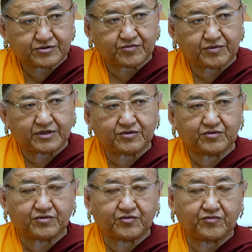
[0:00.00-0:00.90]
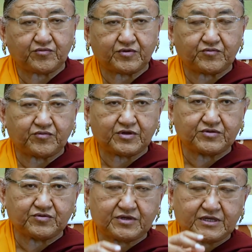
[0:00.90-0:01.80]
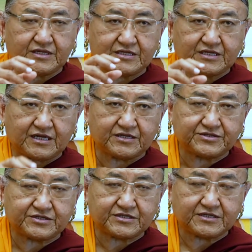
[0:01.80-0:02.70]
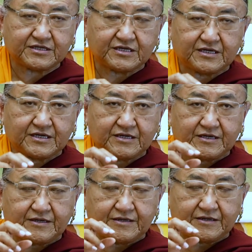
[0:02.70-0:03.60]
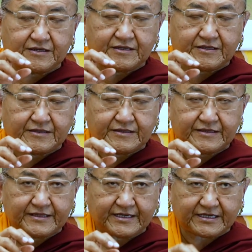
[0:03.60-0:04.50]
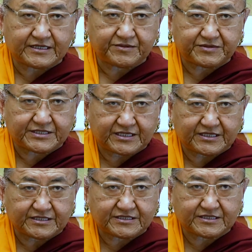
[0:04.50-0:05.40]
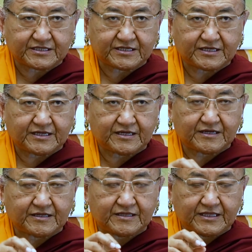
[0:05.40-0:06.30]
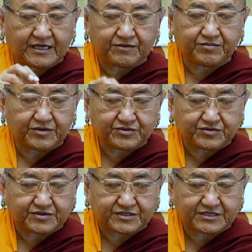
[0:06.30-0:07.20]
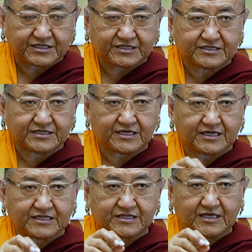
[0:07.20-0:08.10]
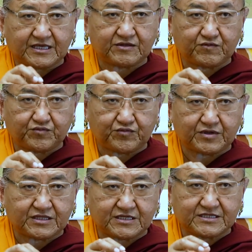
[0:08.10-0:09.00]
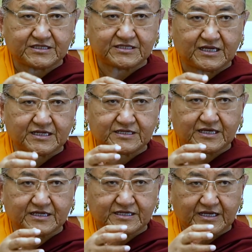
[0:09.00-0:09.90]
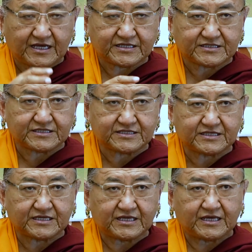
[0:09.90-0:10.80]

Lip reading: So when you indulge negative deeds, non-virtuous deeds, and then when the result arises